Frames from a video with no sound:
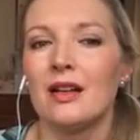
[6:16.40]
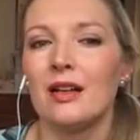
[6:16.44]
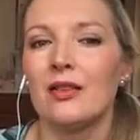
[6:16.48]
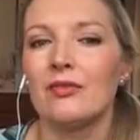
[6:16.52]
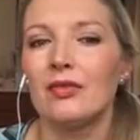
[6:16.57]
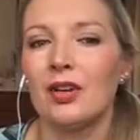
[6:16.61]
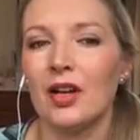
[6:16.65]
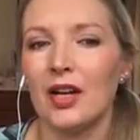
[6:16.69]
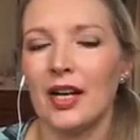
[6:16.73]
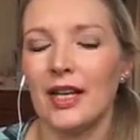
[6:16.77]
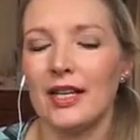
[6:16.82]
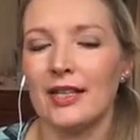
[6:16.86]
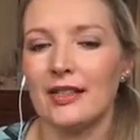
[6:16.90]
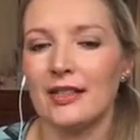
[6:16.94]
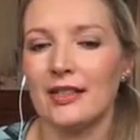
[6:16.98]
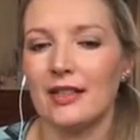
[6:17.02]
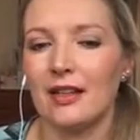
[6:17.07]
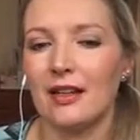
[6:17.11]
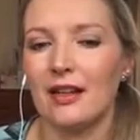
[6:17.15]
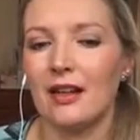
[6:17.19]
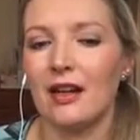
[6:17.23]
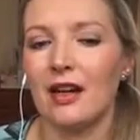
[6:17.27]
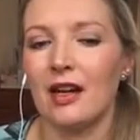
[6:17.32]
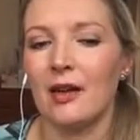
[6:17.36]
right,
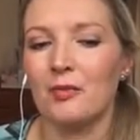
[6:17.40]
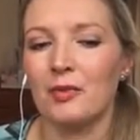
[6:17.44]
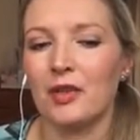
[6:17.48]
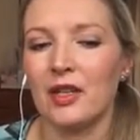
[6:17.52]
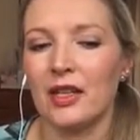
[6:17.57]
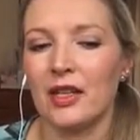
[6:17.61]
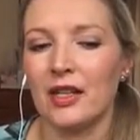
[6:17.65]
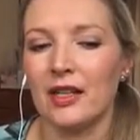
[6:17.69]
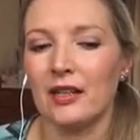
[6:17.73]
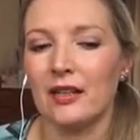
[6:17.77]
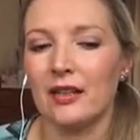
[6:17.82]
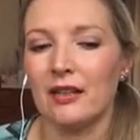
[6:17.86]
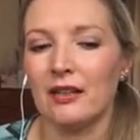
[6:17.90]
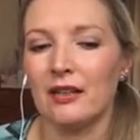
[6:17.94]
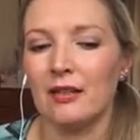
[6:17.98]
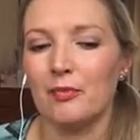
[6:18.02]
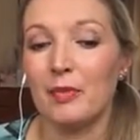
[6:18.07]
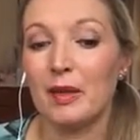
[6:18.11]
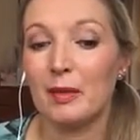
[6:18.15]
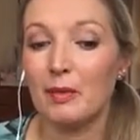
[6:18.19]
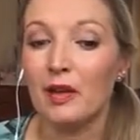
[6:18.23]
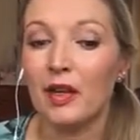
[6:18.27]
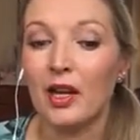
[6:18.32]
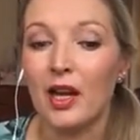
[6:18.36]
I'm going to
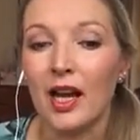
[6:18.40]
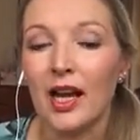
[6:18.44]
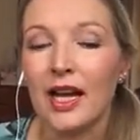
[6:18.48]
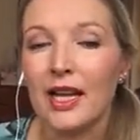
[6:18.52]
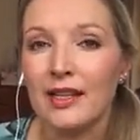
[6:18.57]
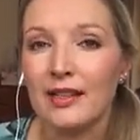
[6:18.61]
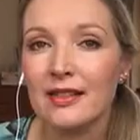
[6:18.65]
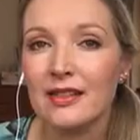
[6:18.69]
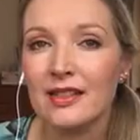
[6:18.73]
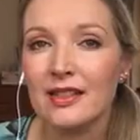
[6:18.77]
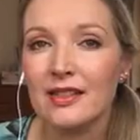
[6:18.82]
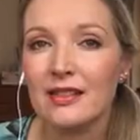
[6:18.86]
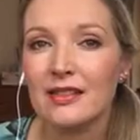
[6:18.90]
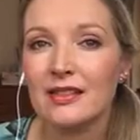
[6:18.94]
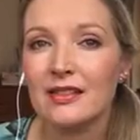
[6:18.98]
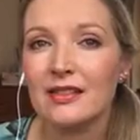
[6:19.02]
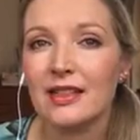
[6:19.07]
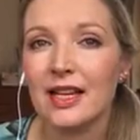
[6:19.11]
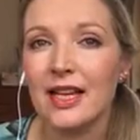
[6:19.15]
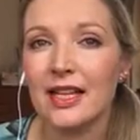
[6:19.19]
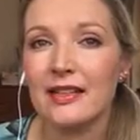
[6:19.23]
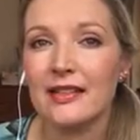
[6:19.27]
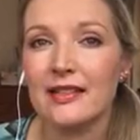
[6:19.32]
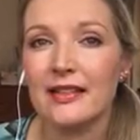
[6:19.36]
be polite
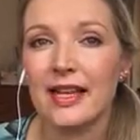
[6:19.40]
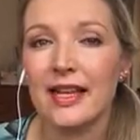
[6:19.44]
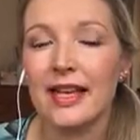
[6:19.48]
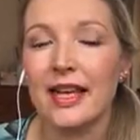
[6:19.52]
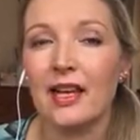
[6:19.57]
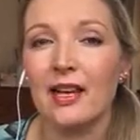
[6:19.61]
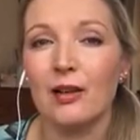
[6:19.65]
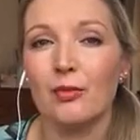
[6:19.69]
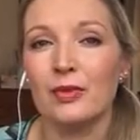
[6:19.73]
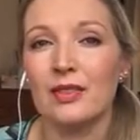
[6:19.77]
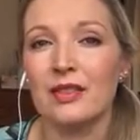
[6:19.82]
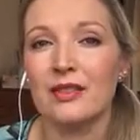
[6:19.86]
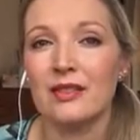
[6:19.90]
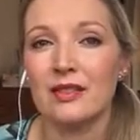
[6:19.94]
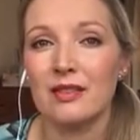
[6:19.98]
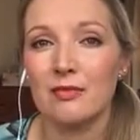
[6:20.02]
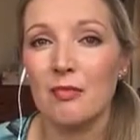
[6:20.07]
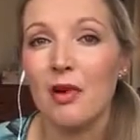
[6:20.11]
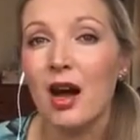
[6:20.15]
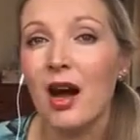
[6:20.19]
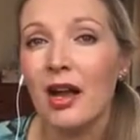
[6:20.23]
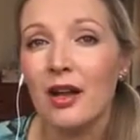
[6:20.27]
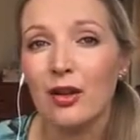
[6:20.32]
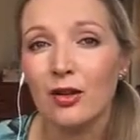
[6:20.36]
and say hello and
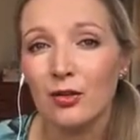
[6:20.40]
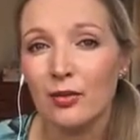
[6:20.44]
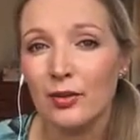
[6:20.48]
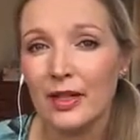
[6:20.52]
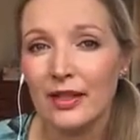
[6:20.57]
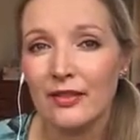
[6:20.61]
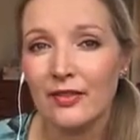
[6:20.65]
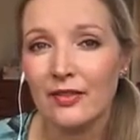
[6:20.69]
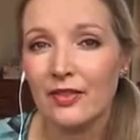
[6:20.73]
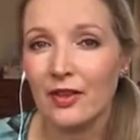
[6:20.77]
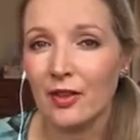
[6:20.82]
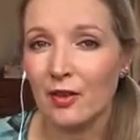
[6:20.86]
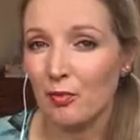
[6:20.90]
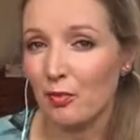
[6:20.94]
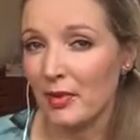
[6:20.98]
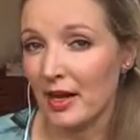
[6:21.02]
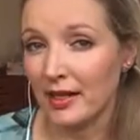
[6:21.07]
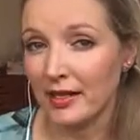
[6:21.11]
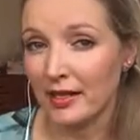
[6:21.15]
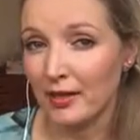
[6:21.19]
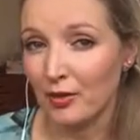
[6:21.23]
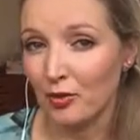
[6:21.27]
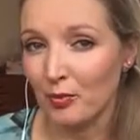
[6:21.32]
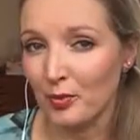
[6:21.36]
smile, even though it might
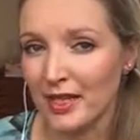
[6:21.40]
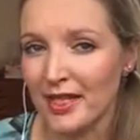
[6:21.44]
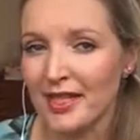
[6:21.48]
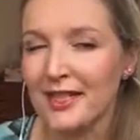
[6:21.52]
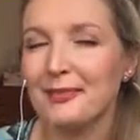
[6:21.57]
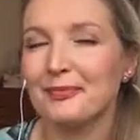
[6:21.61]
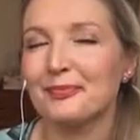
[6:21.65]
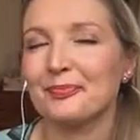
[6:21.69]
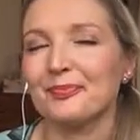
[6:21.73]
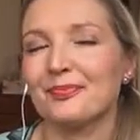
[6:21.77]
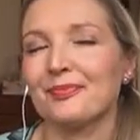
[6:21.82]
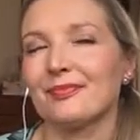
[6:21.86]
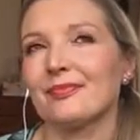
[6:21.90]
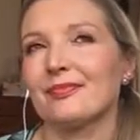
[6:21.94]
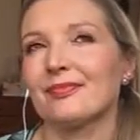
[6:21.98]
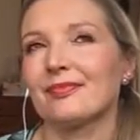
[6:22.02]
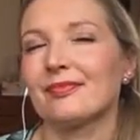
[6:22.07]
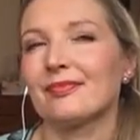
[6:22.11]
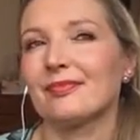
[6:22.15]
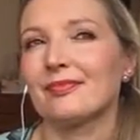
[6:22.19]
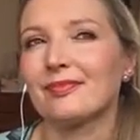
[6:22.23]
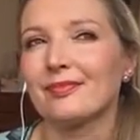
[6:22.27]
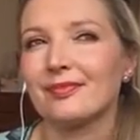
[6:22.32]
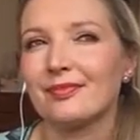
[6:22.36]
kill me,
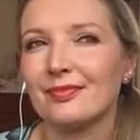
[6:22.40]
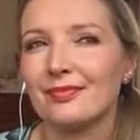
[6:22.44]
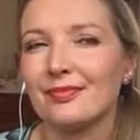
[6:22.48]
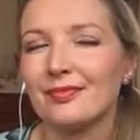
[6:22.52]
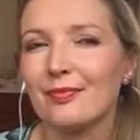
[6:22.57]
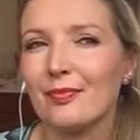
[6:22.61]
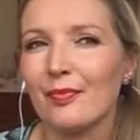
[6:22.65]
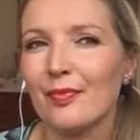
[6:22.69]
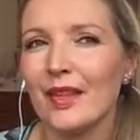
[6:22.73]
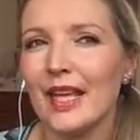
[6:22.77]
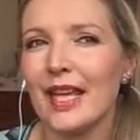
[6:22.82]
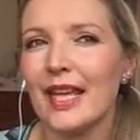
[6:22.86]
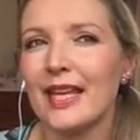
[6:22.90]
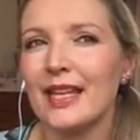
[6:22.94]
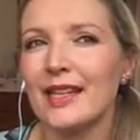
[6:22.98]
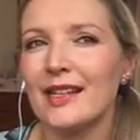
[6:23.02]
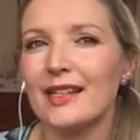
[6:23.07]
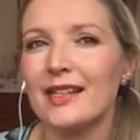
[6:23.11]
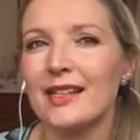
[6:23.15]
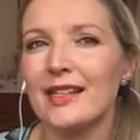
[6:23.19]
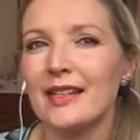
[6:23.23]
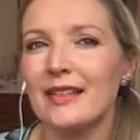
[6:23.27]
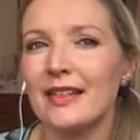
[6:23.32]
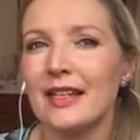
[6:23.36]

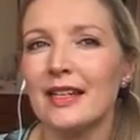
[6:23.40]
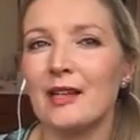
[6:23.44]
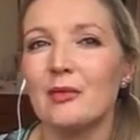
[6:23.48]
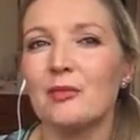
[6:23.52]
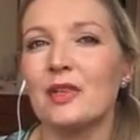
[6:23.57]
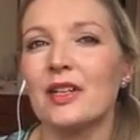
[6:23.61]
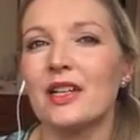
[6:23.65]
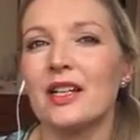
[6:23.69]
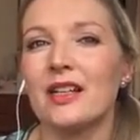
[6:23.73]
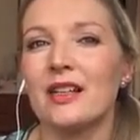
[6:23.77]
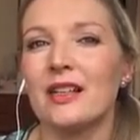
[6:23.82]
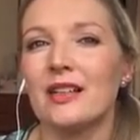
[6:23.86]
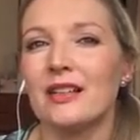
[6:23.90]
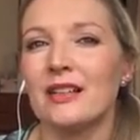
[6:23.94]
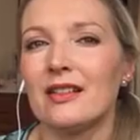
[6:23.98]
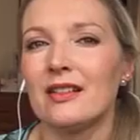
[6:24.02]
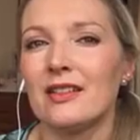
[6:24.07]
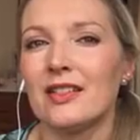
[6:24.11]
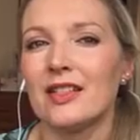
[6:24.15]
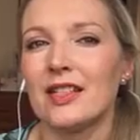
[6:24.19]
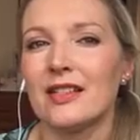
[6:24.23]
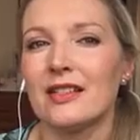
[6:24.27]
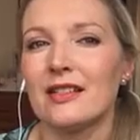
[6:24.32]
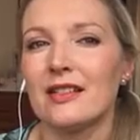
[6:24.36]
and then I'm going to
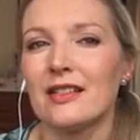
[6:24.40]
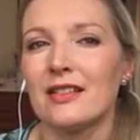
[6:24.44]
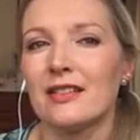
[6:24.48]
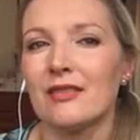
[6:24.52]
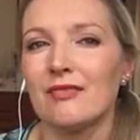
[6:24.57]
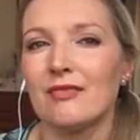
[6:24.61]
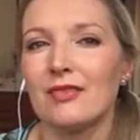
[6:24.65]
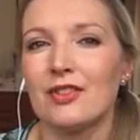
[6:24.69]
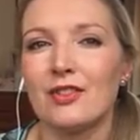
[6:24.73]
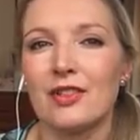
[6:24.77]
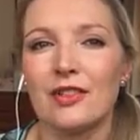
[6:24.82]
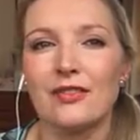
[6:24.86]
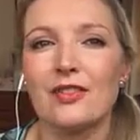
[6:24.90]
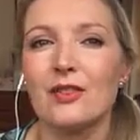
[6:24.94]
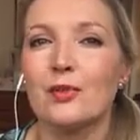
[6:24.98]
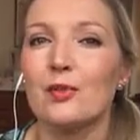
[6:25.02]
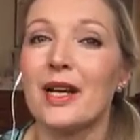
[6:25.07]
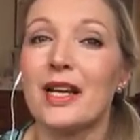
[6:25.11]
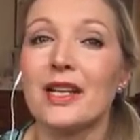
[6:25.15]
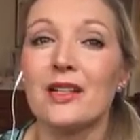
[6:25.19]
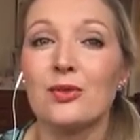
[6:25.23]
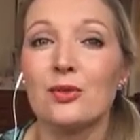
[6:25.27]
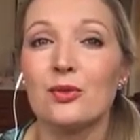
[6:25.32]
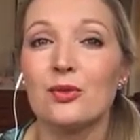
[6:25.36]
just drift
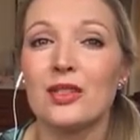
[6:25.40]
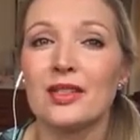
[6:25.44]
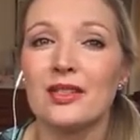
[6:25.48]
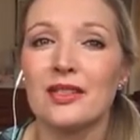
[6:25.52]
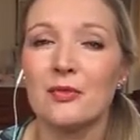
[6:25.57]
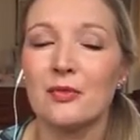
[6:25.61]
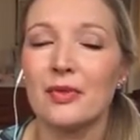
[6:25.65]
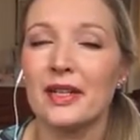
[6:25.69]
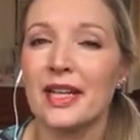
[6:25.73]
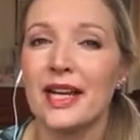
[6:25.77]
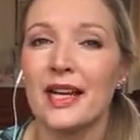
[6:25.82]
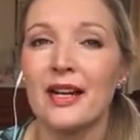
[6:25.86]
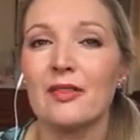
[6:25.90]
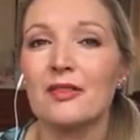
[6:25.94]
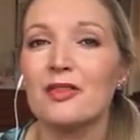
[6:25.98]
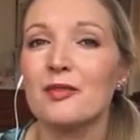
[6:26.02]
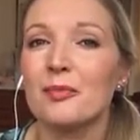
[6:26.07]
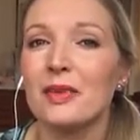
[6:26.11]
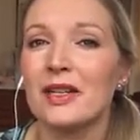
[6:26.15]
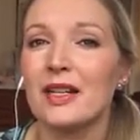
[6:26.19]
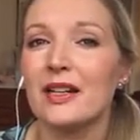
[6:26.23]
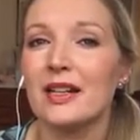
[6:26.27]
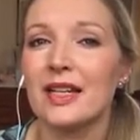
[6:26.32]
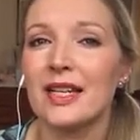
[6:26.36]
away and talk to somebody else,
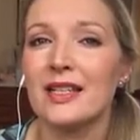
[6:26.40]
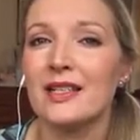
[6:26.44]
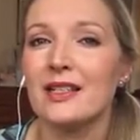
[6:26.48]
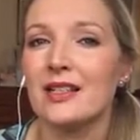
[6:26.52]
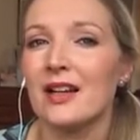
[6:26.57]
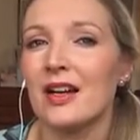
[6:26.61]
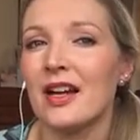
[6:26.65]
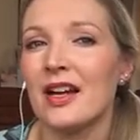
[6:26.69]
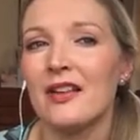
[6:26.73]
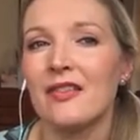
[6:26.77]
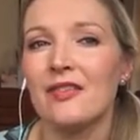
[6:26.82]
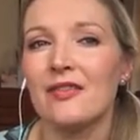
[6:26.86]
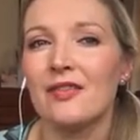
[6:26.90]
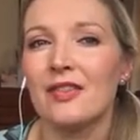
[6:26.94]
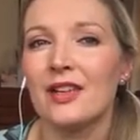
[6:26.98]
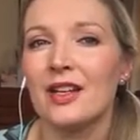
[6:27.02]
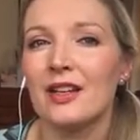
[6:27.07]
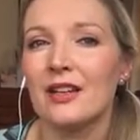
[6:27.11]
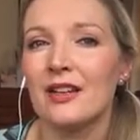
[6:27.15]
but at least I've